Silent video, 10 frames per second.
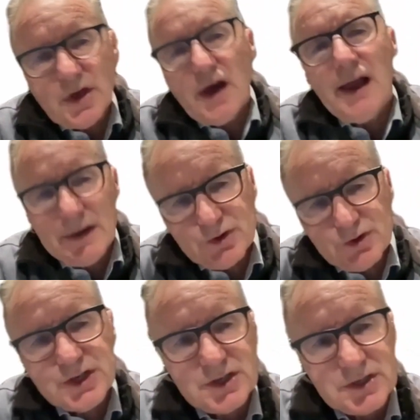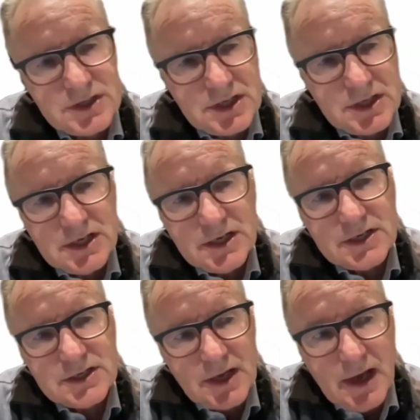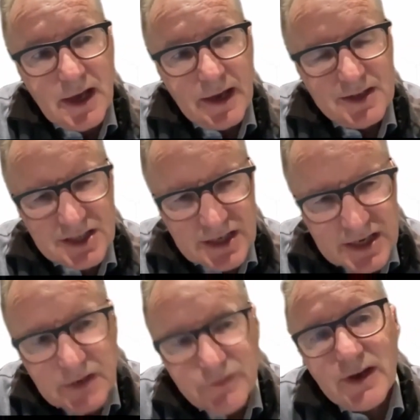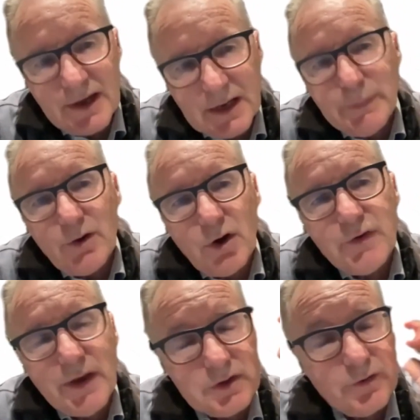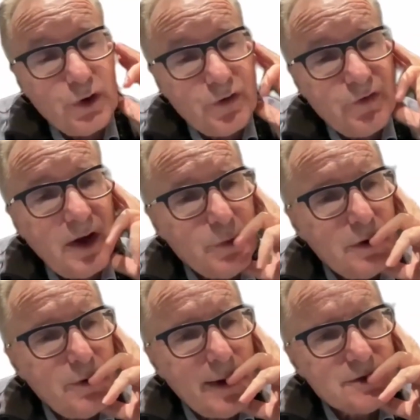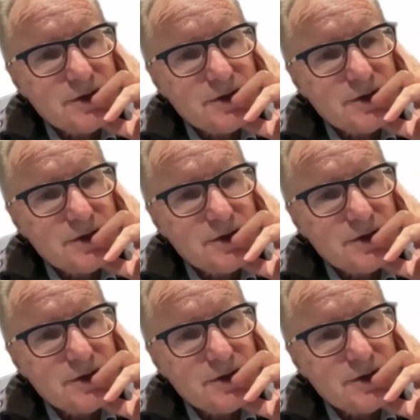with highly resistant disease significantly better off having the 45 milligrams.